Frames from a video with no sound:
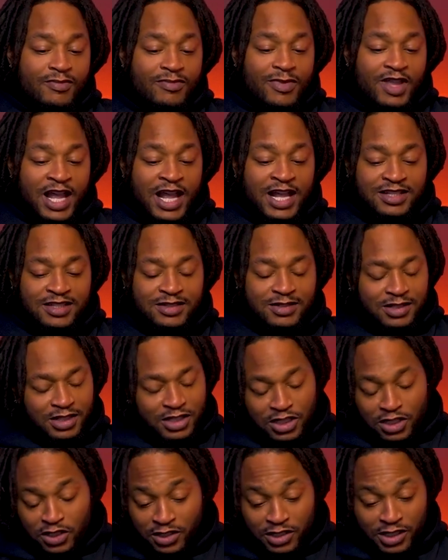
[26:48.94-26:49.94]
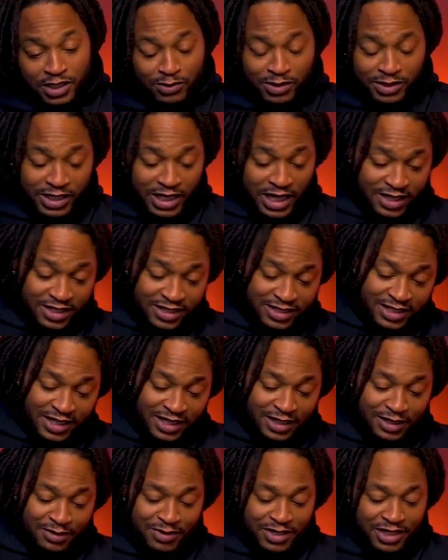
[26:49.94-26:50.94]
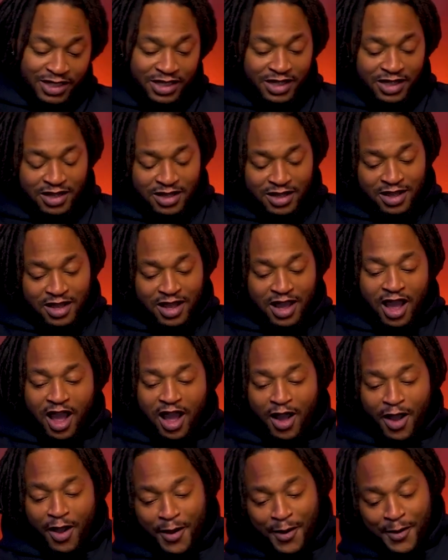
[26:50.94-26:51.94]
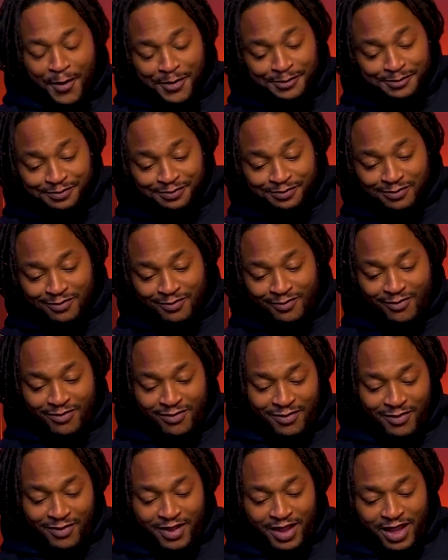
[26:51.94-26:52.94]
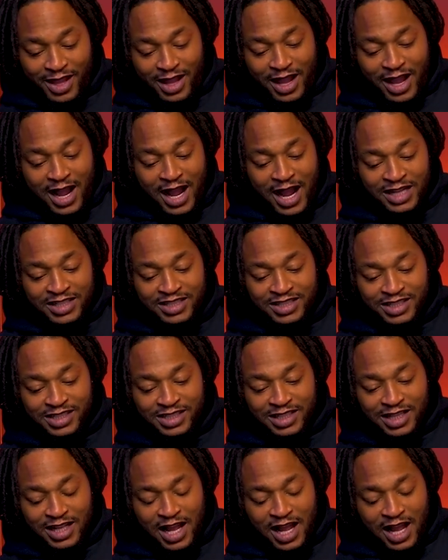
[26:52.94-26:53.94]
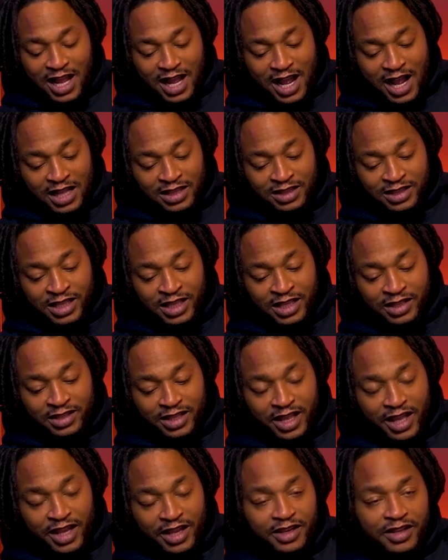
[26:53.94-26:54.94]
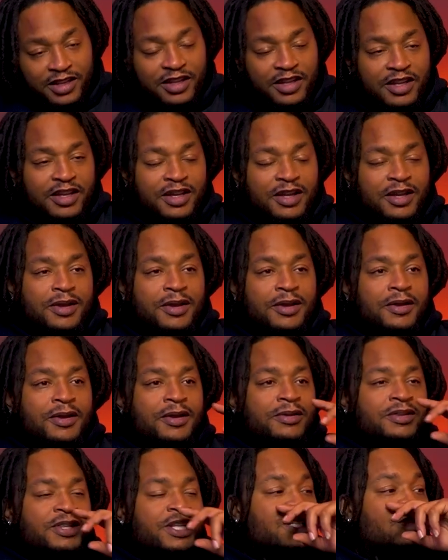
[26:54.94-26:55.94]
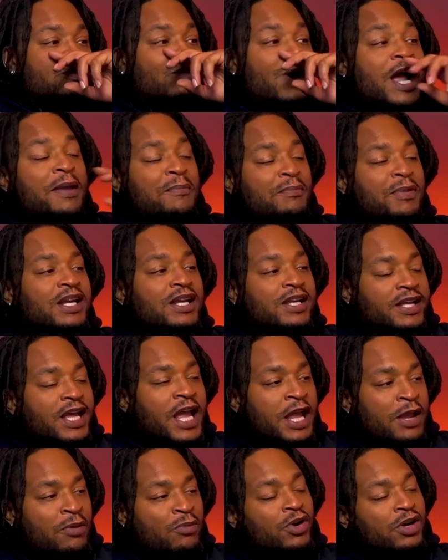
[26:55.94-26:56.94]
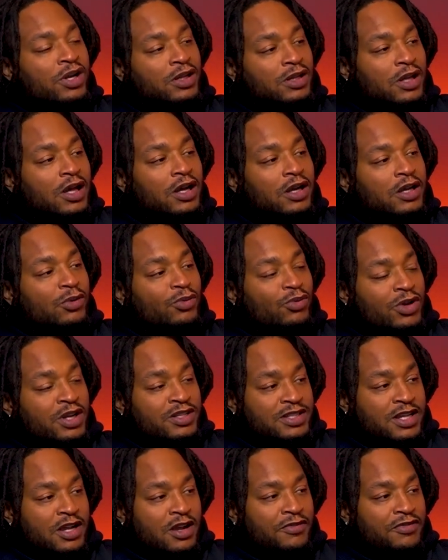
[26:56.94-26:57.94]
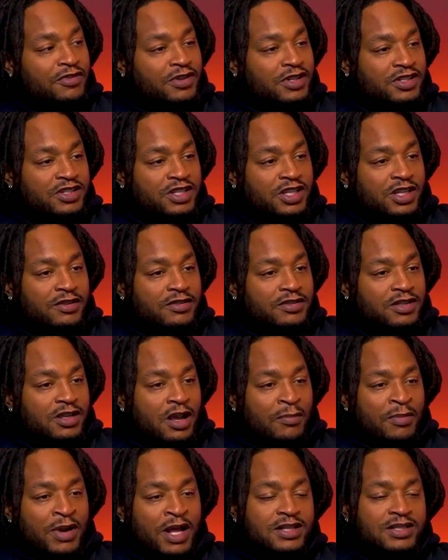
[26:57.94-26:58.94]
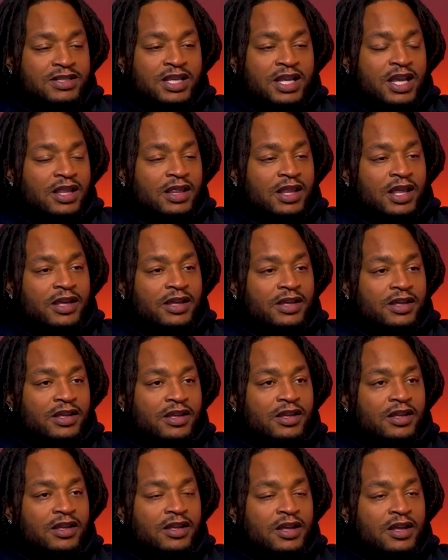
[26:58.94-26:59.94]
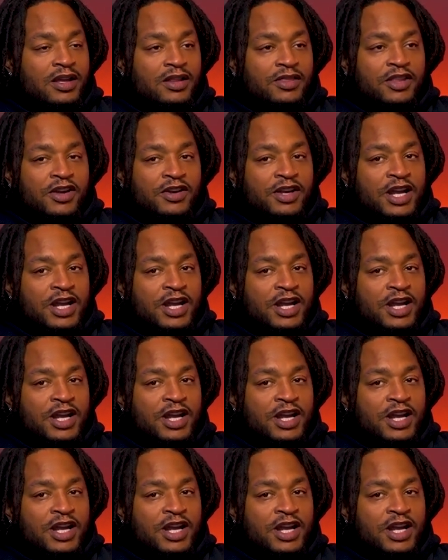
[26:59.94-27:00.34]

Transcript: That's clearly what that's telling me. I think that this might be the game where the luck runs out for the Chiefs. I'm not saying like they're